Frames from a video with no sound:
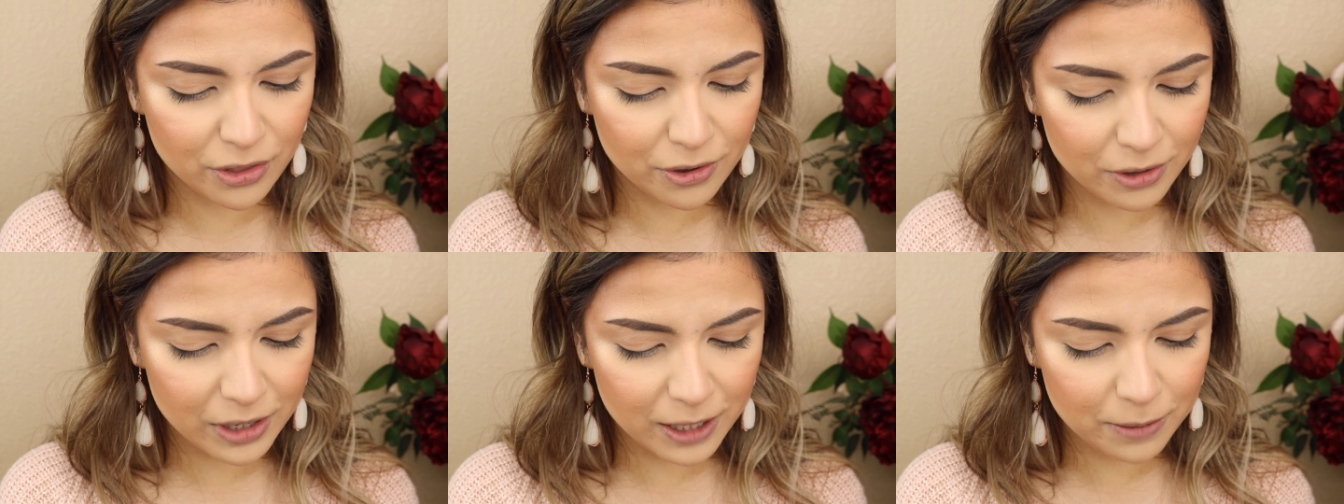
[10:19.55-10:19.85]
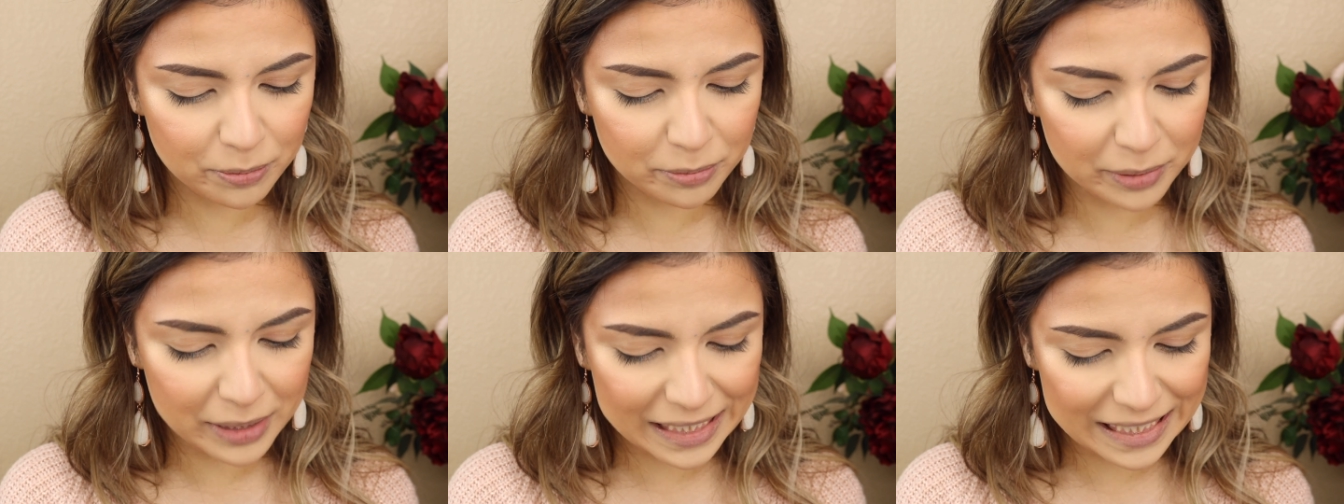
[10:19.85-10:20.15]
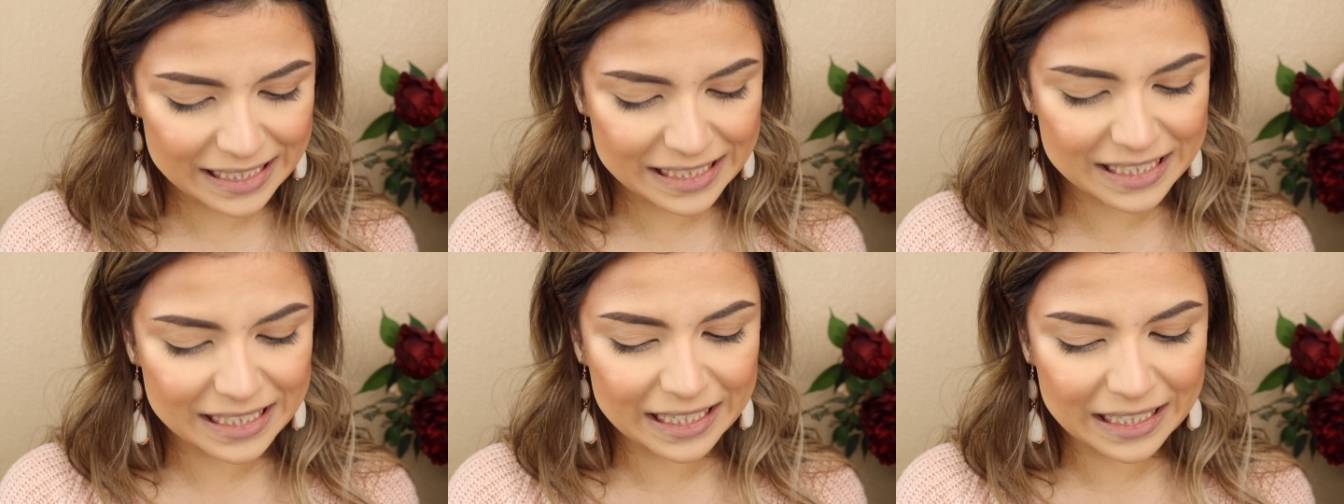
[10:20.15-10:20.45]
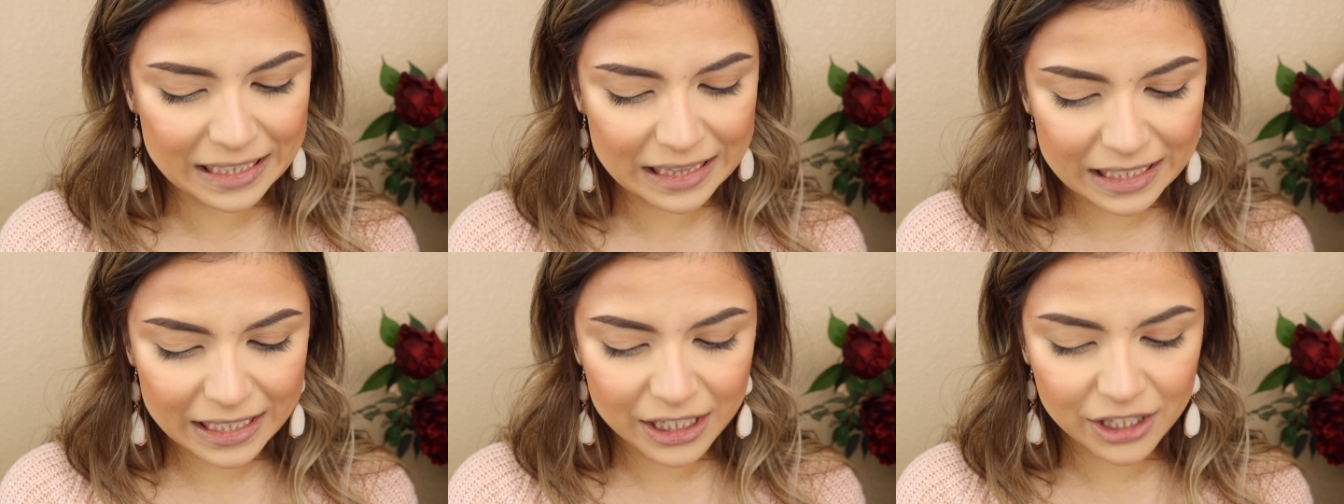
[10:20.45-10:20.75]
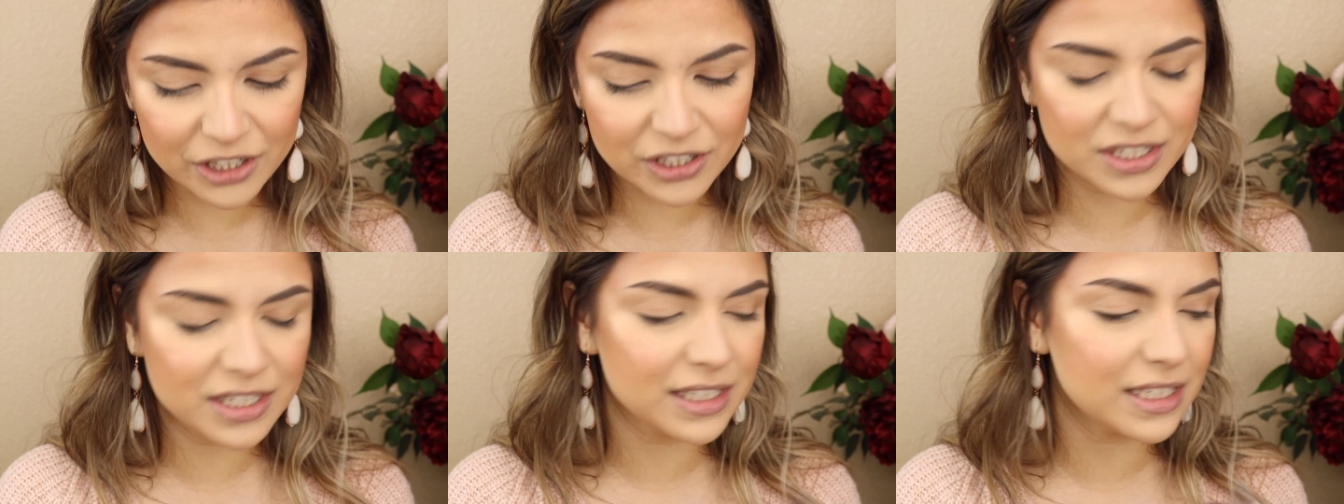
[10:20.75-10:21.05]
three-piece
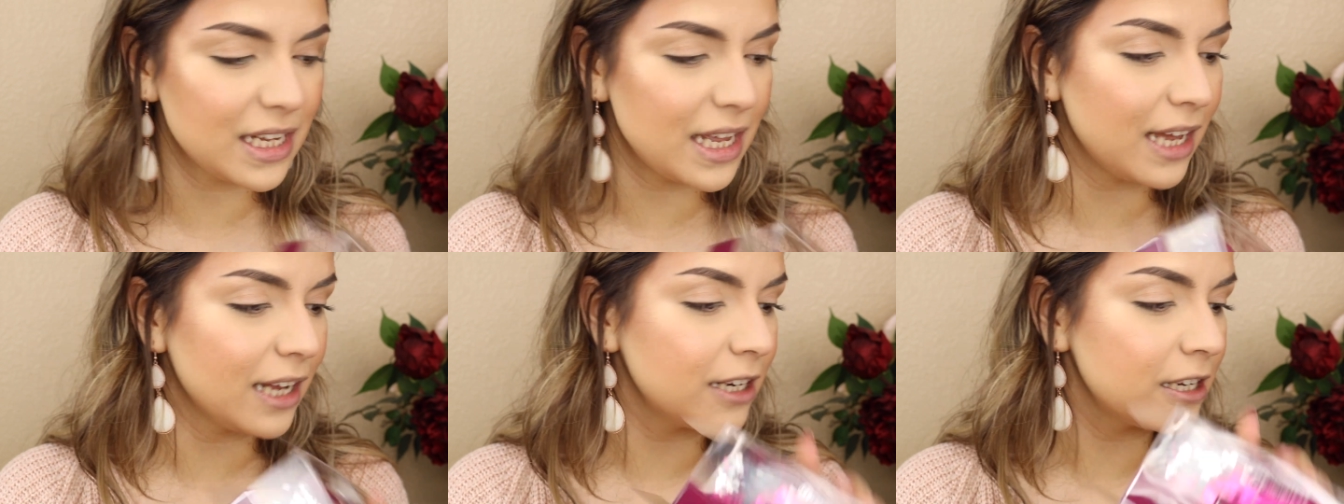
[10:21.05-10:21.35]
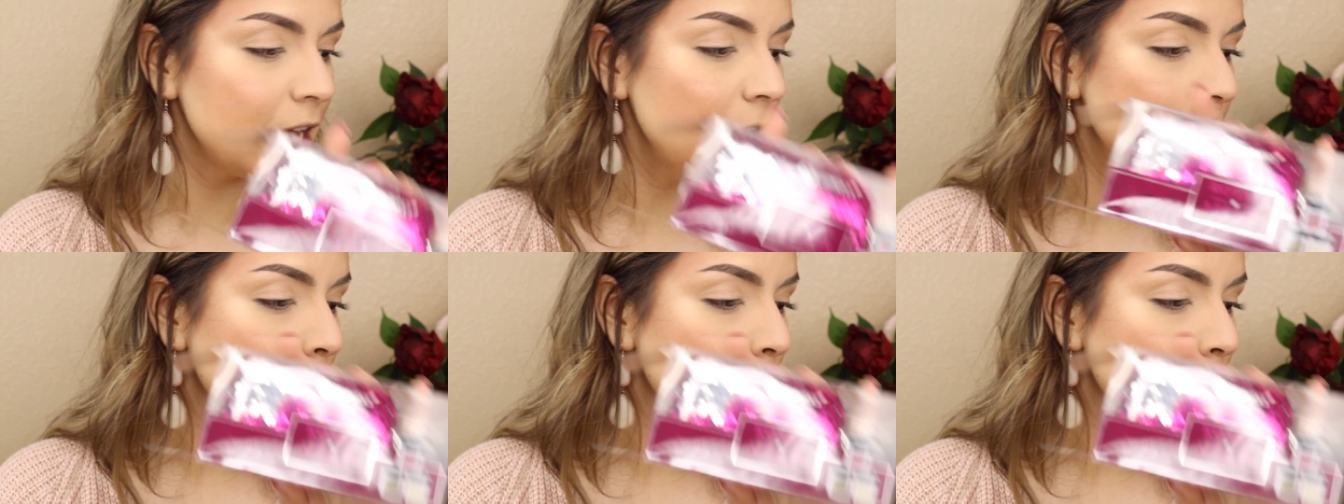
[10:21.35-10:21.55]
glitter set.